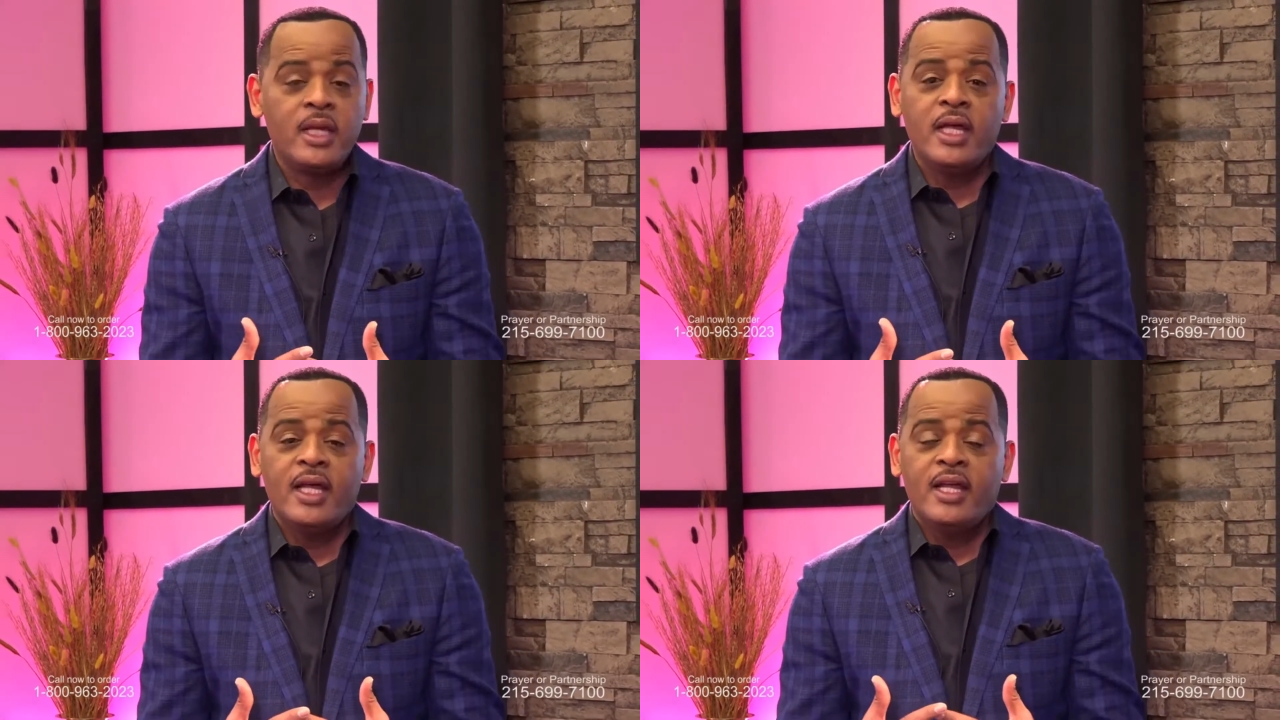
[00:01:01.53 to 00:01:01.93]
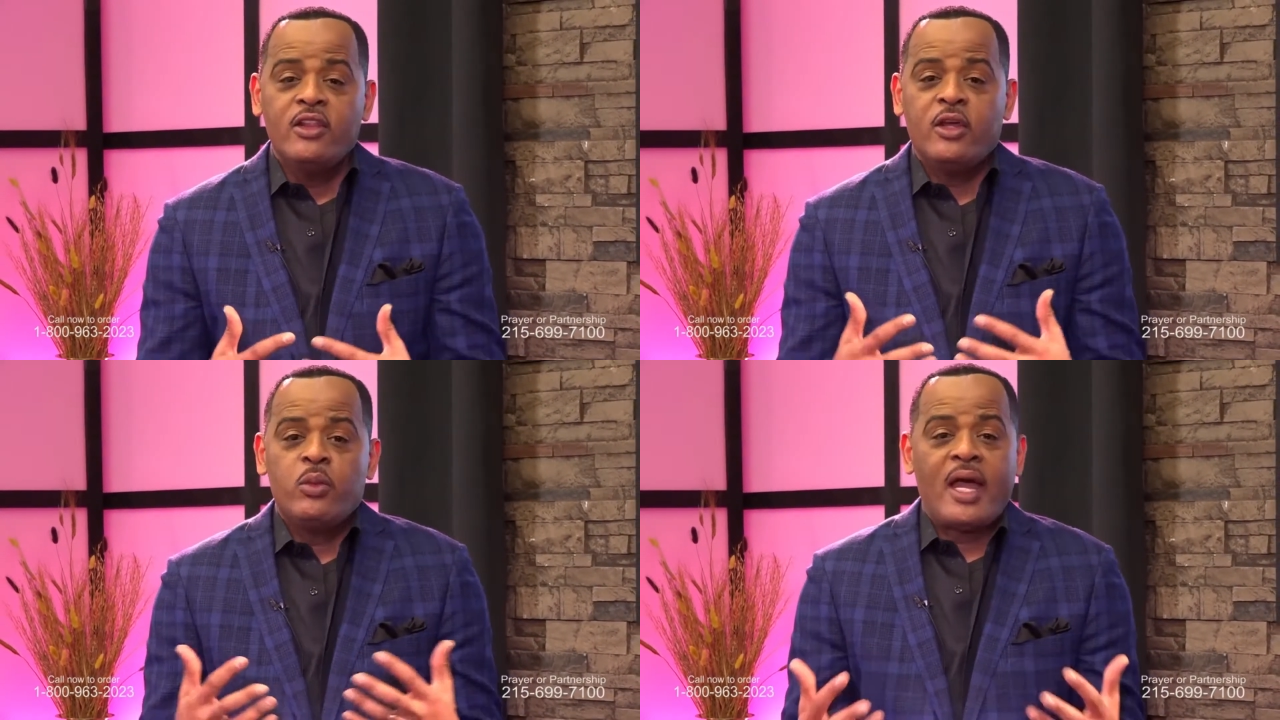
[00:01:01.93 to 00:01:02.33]
mm-hmm.
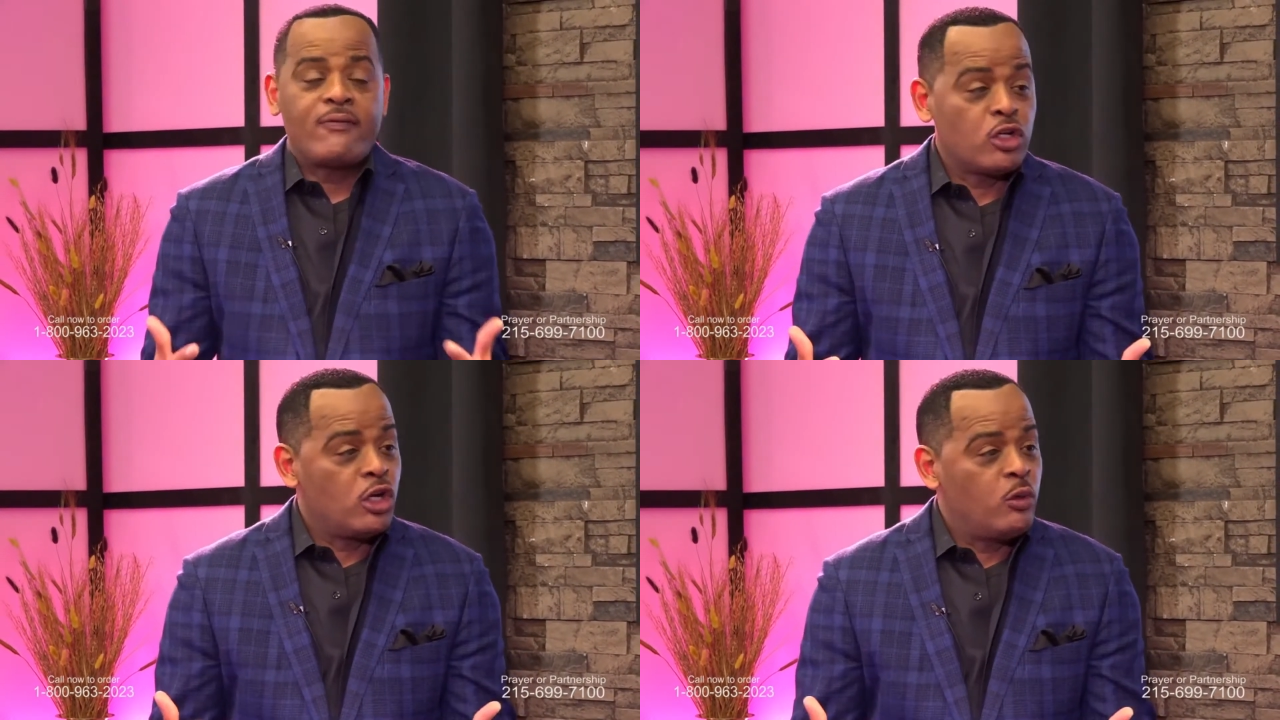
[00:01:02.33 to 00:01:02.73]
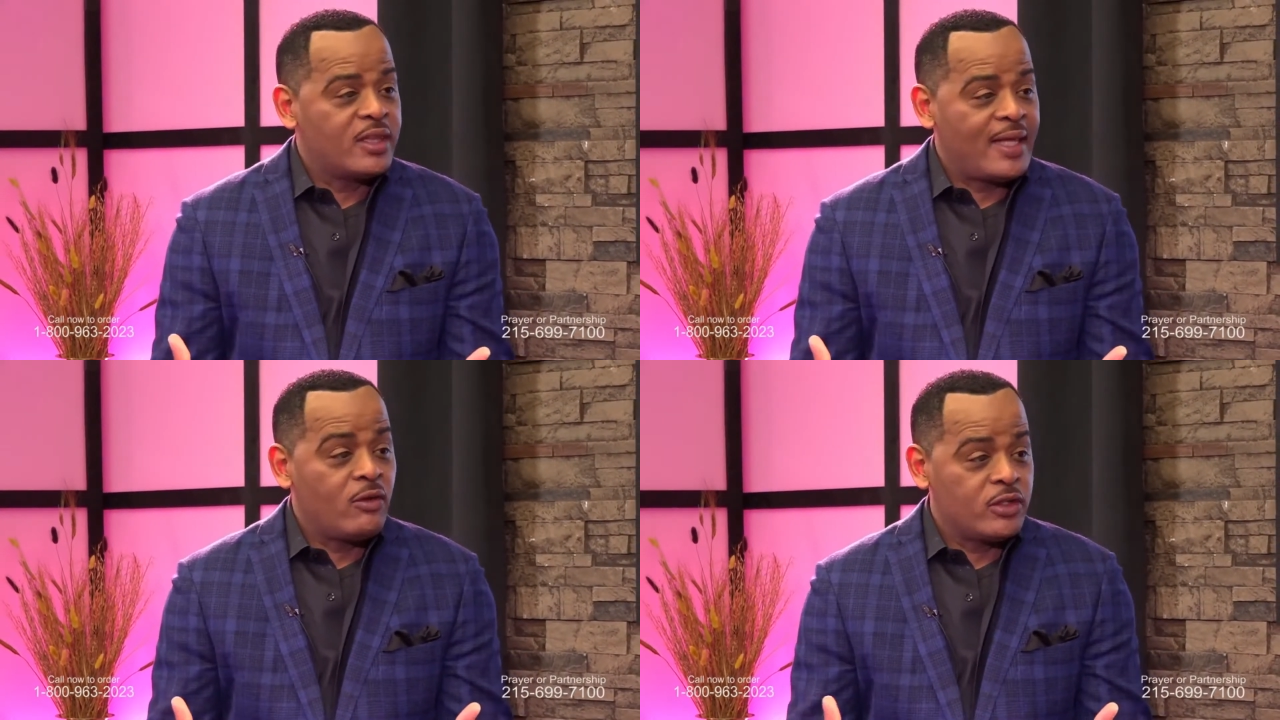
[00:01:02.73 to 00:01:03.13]
then we have to go
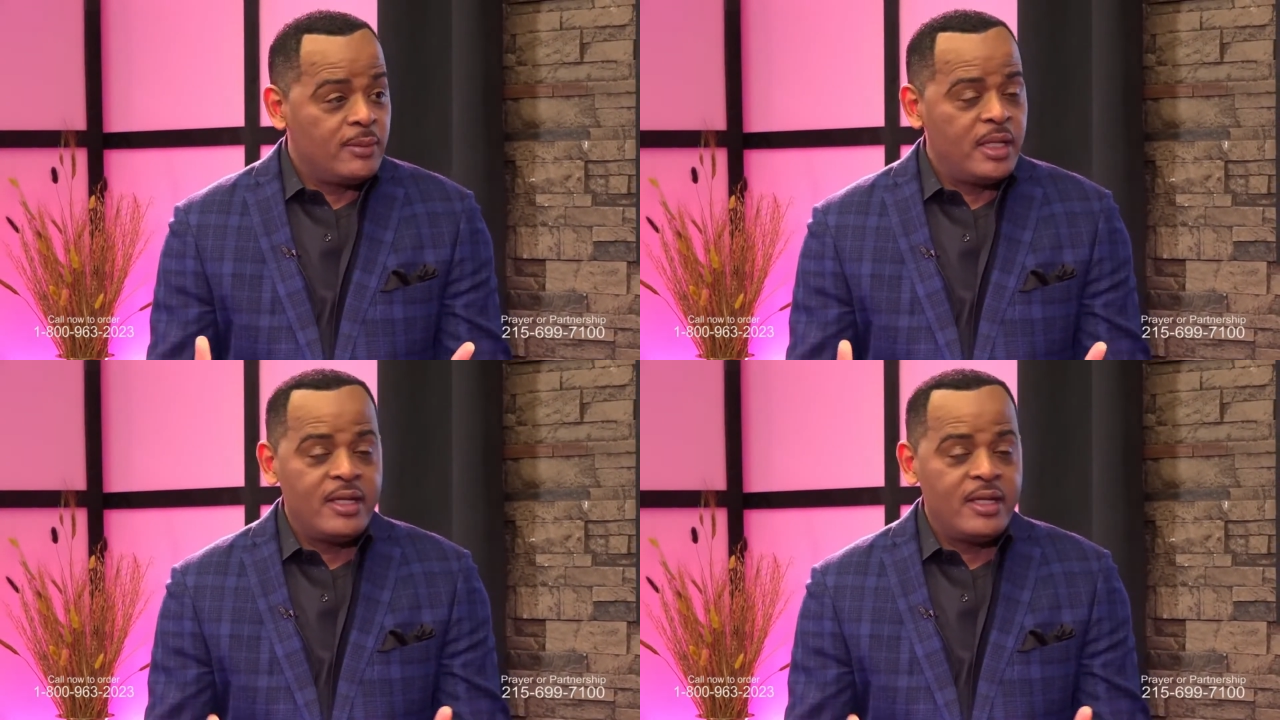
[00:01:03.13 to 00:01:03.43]
without them.